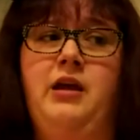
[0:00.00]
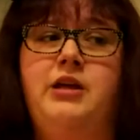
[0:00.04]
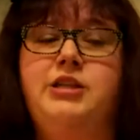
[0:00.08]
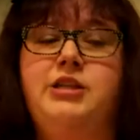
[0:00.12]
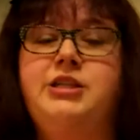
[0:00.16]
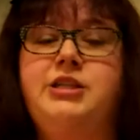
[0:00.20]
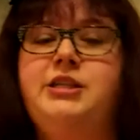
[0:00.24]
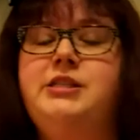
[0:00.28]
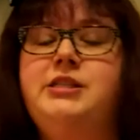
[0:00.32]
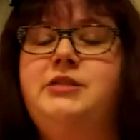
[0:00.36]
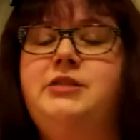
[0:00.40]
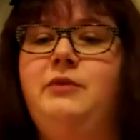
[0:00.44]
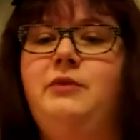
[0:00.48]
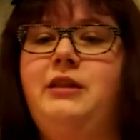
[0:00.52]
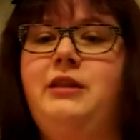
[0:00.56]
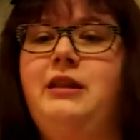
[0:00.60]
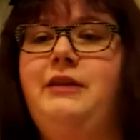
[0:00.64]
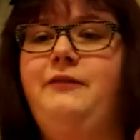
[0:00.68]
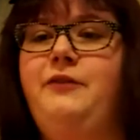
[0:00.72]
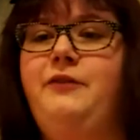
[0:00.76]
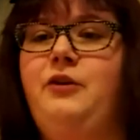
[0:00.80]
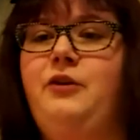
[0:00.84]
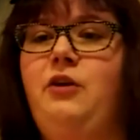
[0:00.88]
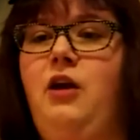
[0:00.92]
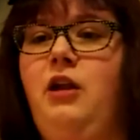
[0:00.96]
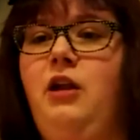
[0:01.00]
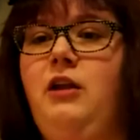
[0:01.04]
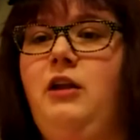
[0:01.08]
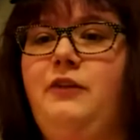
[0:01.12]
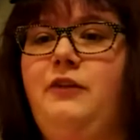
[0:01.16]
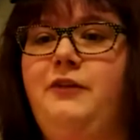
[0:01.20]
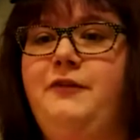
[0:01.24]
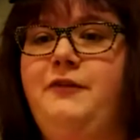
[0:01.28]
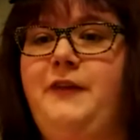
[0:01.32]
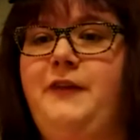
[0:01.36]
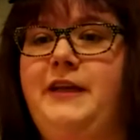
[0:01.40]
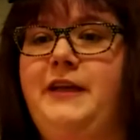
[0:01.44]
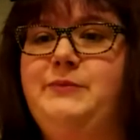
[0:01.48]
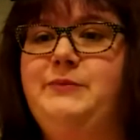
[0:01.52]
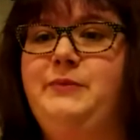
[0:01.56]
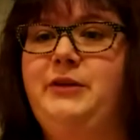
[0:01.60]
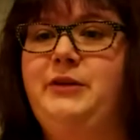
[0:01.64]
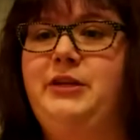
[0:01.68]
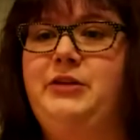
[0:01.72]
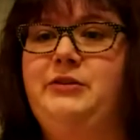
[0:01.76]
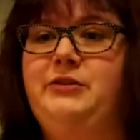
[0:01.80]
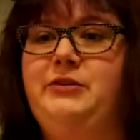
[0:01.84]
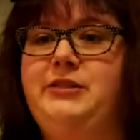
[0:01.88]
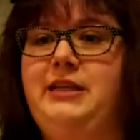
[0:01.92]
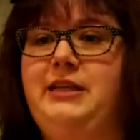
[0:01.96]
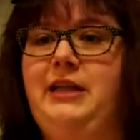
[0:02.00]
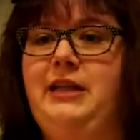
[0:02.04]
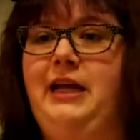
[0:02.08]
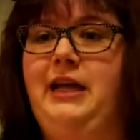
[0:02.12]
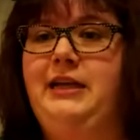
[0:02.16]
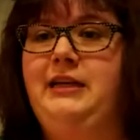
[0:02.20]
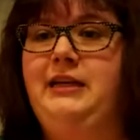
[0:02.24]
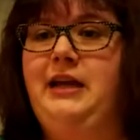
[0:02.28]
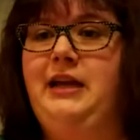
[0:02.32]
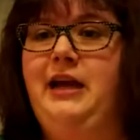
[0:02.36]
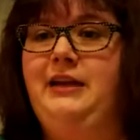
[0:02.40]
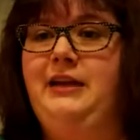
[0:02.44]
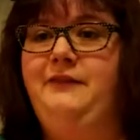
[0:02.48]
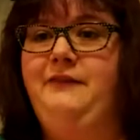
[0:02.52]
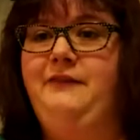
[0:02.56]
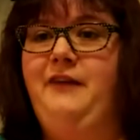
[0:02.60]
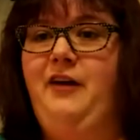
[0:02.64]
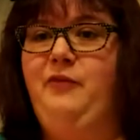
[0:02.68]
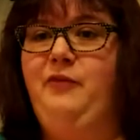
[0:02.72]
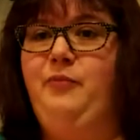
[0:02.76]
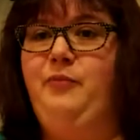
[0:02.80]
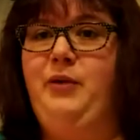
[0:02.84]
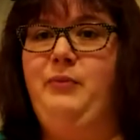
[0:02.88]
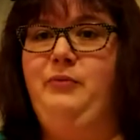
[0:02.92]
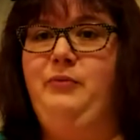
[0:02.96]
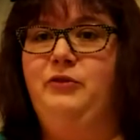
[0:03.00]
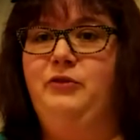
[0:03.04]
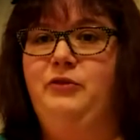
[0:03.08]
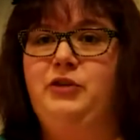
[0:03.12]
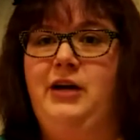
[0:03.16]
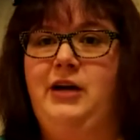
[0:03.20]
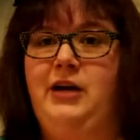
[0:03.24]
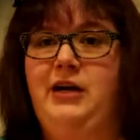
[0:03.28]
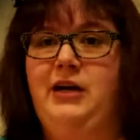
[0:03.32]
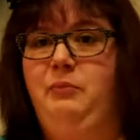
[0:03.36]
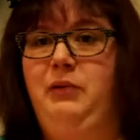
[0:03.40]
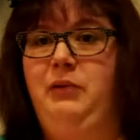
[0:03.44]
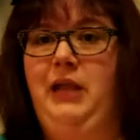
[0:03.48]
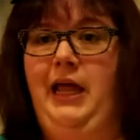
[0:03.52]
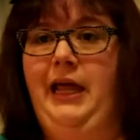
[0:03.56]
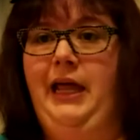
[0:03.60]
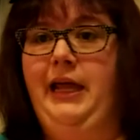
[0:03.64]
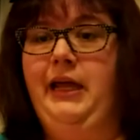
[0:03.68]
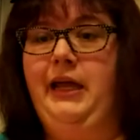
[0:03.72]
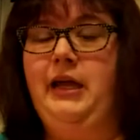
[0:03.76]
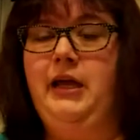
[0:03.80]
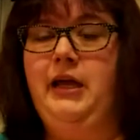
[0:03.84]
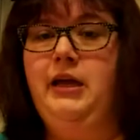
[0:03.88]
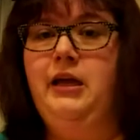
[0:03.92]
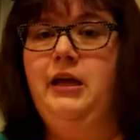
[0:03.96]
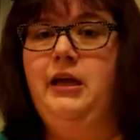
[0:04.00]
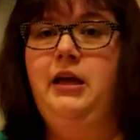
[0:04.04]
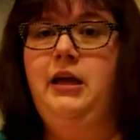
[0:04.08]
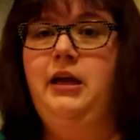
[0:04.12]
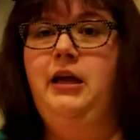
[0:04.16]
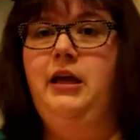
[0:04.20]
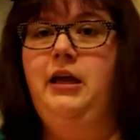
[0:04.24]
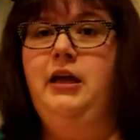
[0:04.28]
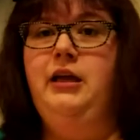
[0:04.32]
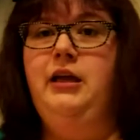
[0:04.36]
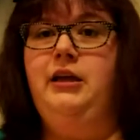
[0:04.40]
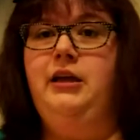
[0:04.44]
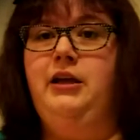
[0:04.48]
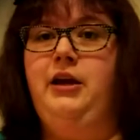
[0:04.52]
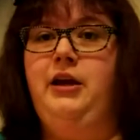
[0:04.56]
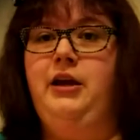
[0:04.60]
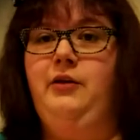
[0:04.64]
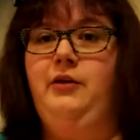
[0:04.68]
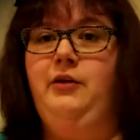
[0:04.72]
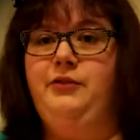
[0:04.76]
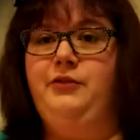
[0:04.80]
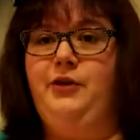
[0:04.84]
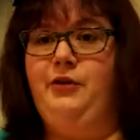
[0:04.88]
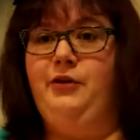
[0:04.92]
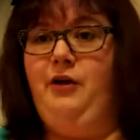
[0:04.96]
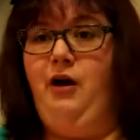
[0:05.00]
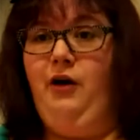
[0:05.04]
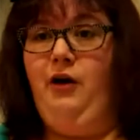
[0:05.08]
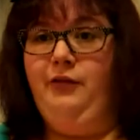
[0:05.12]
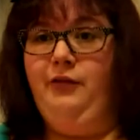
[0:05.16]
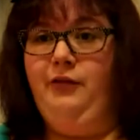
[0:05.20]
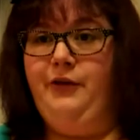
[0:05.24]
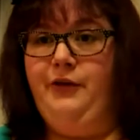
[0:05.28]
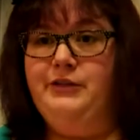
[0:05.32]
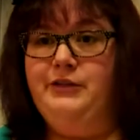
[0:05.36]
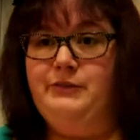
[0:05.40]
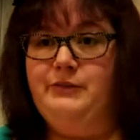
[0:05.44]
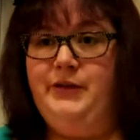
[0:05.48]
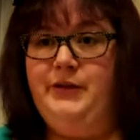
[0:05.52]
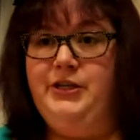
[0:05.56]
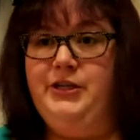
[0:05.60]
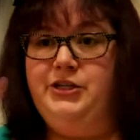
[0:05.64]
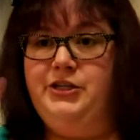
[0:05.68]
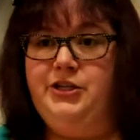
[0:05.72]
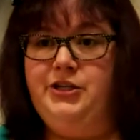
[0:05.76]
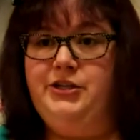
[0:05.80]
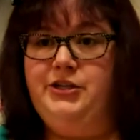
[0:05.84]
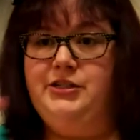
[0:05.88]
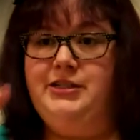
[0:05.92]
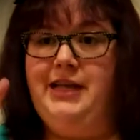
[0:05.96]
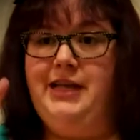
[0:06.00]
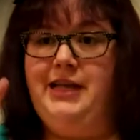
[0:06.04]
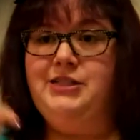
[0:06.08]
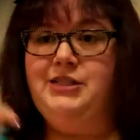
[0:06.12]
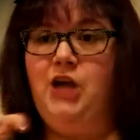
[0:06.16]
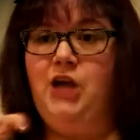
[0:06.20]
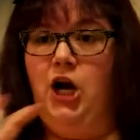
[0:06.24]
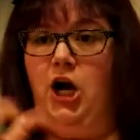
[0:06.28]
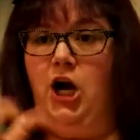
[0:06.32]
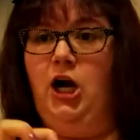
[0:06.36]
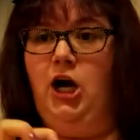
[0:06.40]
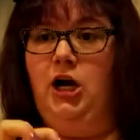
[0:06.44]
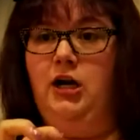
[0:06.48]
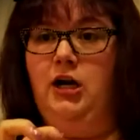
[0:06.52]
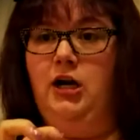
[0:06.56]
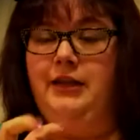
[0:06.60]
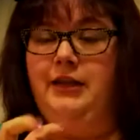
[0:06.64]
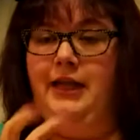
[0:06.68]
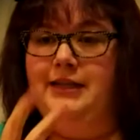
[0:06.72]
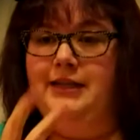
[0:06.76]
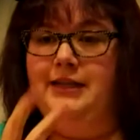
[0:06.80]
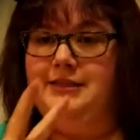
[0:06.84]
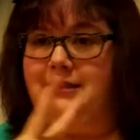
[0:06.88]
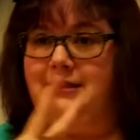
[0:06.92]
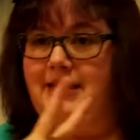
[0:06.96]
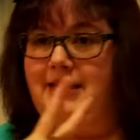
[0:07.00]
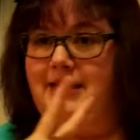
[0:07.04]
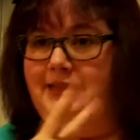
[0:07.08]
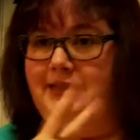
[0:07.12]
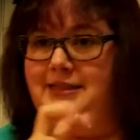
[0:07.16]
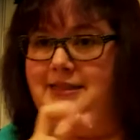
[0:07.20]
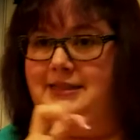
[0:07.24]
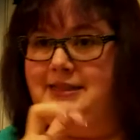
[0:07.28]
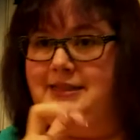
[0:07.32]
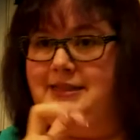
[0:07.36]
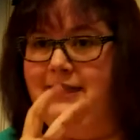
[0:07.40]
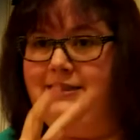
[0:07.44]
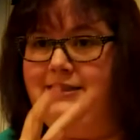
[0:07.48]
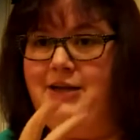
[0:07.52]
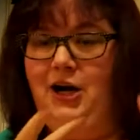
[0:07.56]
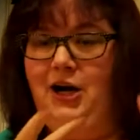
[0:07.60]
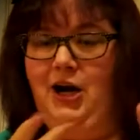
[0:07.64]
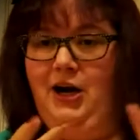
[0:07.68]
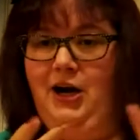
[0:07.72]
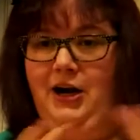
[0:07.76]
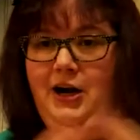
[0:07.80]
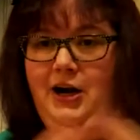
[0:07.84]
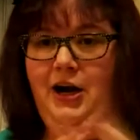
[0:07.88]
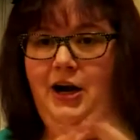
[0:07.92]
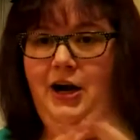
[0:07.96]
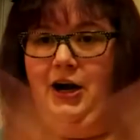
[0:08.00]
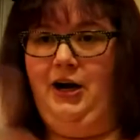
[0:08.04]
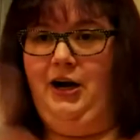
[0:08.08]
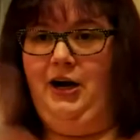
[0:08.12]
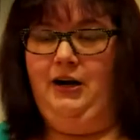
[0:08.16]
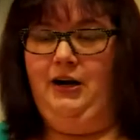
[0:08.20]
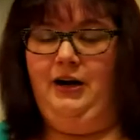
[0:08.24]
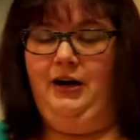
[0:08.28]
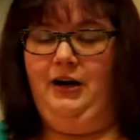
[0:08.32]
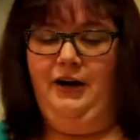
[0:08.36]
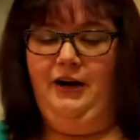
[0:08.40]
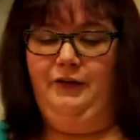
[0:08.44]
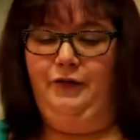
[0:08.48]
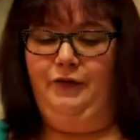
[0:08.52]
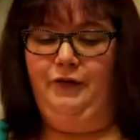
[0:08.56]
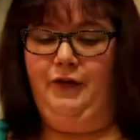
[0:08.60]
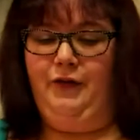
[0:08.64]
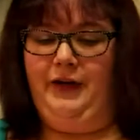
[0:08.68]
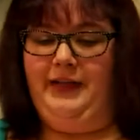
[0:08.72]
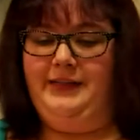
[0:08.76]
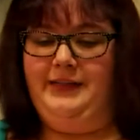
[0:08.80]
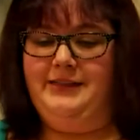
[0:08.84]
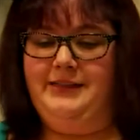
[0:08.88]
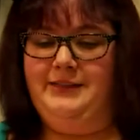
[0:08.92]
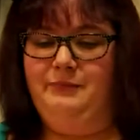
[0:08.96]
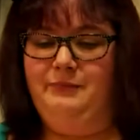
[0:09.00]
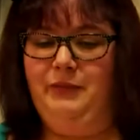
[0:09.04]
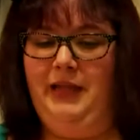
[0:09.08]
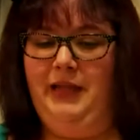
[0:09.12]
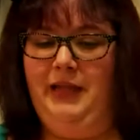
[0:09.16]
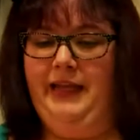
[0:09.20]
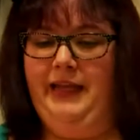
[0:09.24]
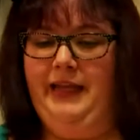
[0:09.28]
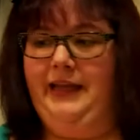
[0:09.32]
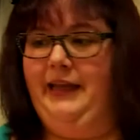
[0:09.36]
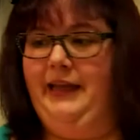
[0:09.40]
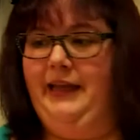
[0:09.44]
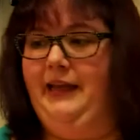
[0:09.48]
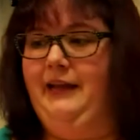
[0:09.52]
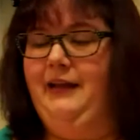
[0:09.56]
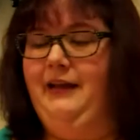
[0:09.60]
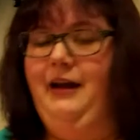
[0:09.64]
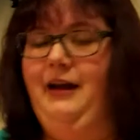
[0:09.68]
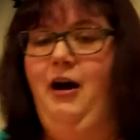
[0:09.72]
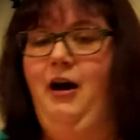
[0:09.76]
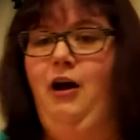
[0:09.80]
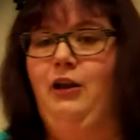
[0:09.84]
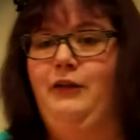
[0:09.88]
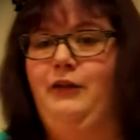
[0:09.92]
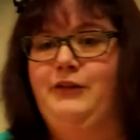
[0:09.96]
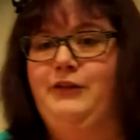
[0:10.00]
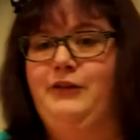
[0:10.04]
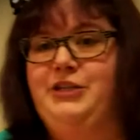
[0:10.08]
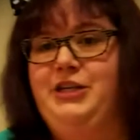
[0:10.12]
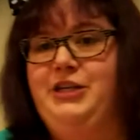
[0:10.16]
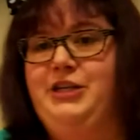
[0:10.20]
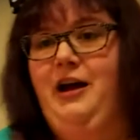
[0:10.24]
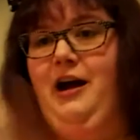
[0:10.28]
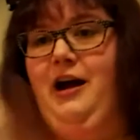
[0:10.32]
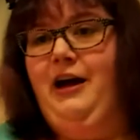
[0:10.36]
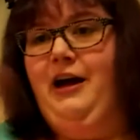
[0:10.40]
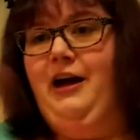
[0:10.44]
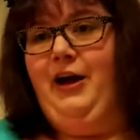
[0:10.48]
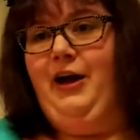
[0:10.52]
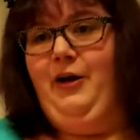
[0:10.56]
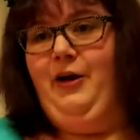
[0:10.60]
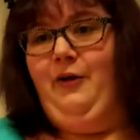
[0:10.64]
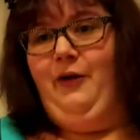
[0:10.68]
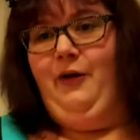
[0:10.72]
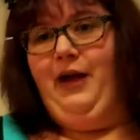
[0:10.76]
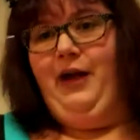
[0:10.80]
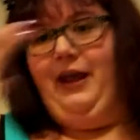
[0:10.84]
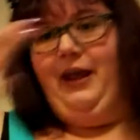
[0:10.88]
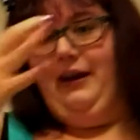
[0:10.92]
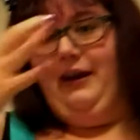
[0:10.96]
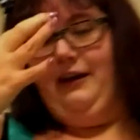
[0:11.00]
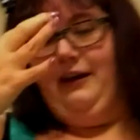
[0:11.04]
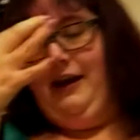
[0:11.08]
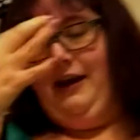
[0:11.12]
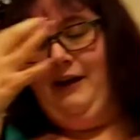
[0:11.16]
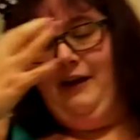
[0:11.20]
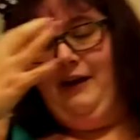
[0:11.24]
She's the one that if you're all over Facebook, you see like 95 people trying to plank. All those pictures. That's her. That's her and her friends planking all over Chicago and